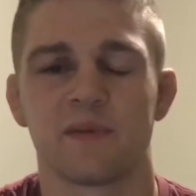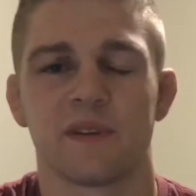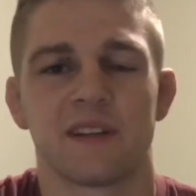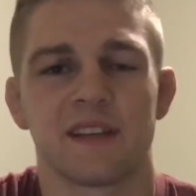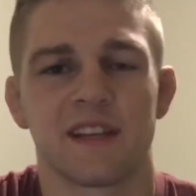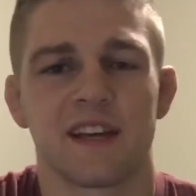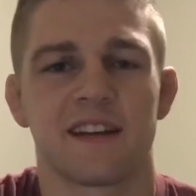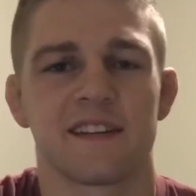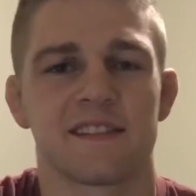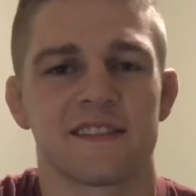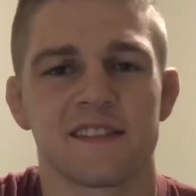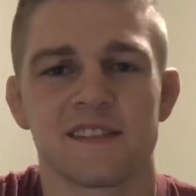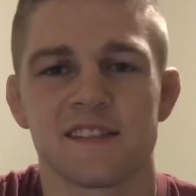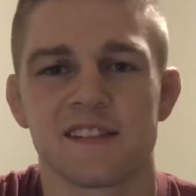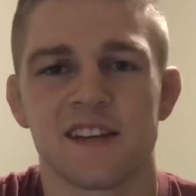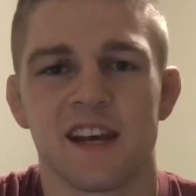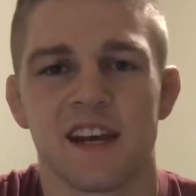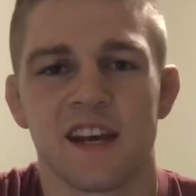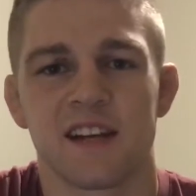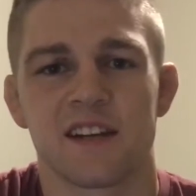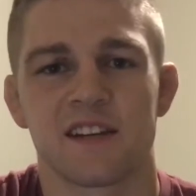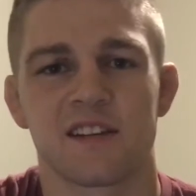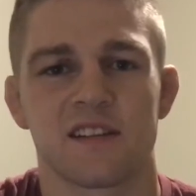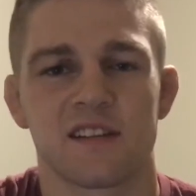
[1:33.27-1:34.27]
but that doesn't
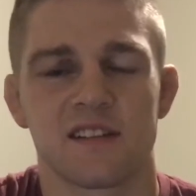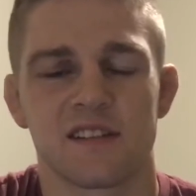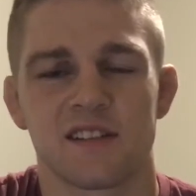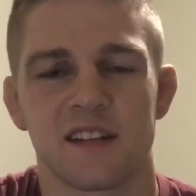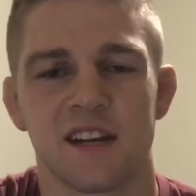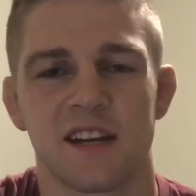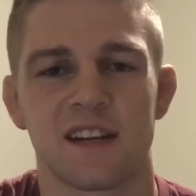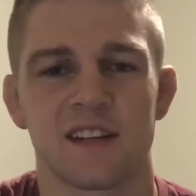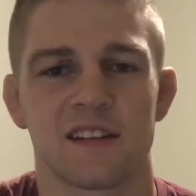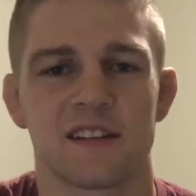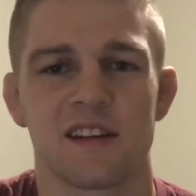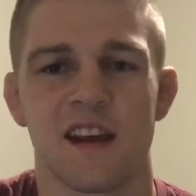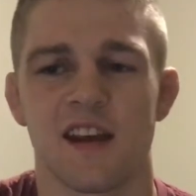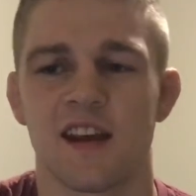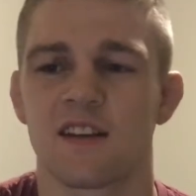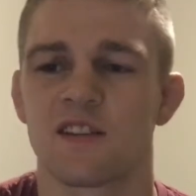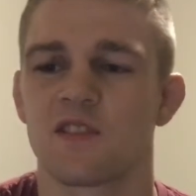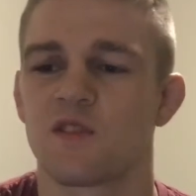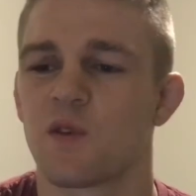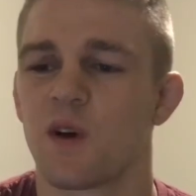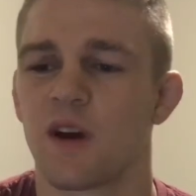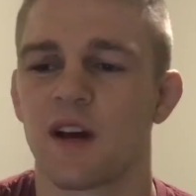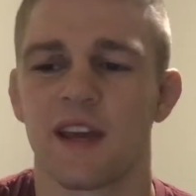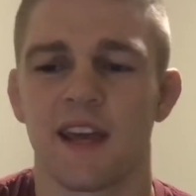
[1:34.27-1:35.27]
change
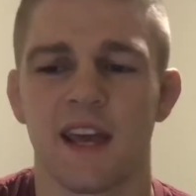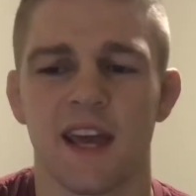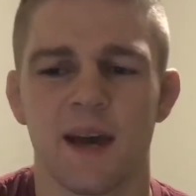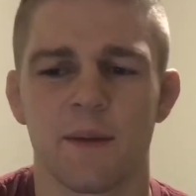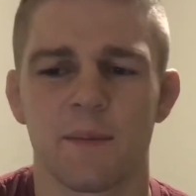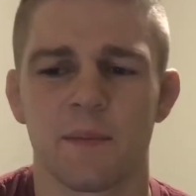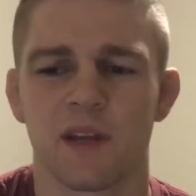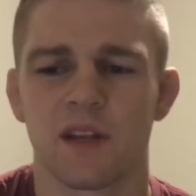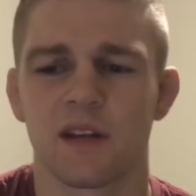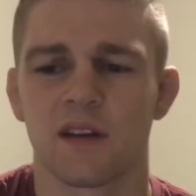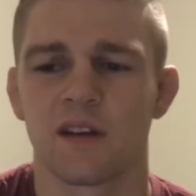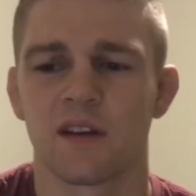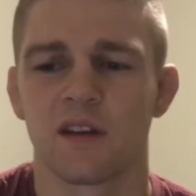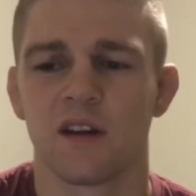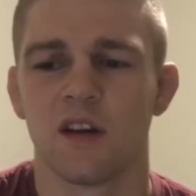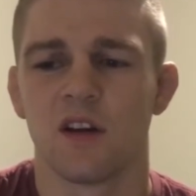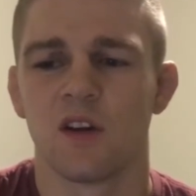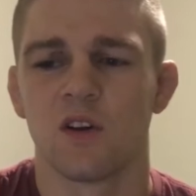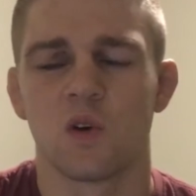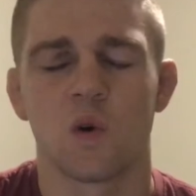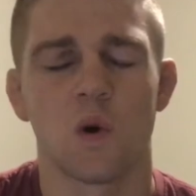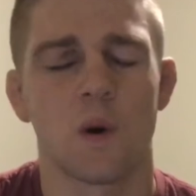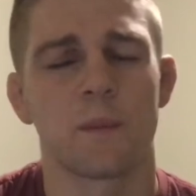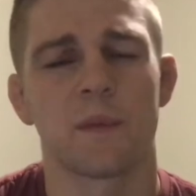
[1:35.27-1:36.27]
who I am and
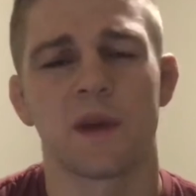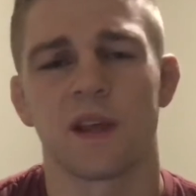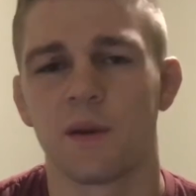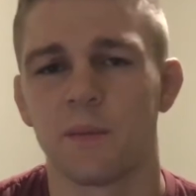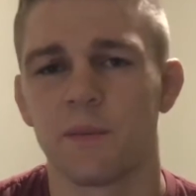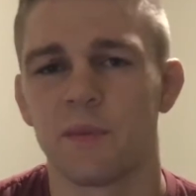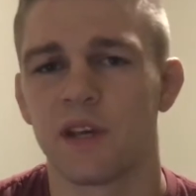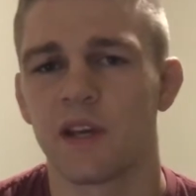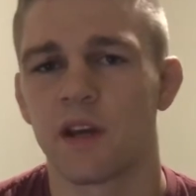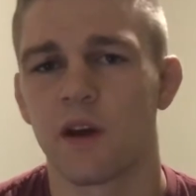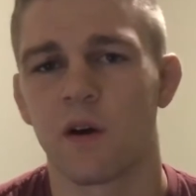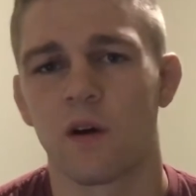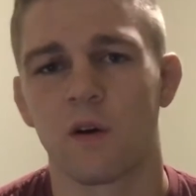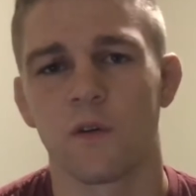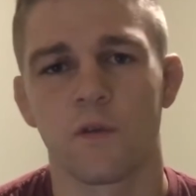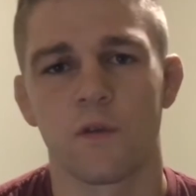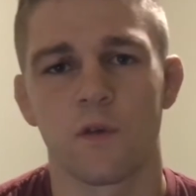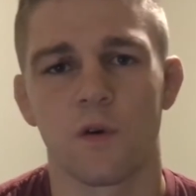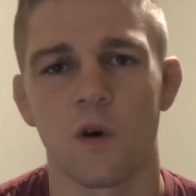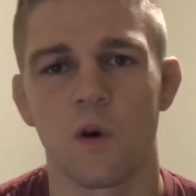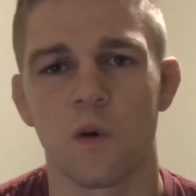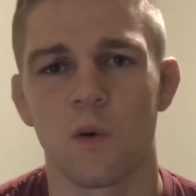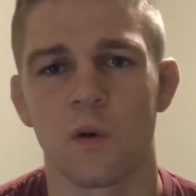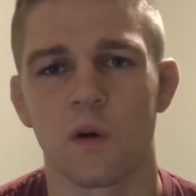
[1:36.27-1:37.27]
who I'm going to be going
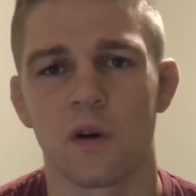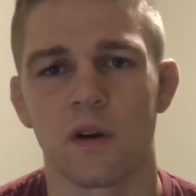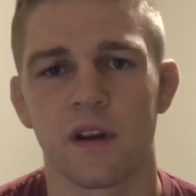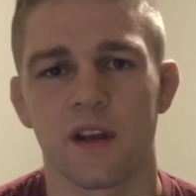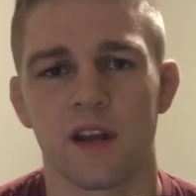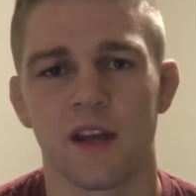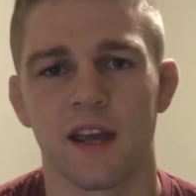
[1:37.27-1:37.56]
forward.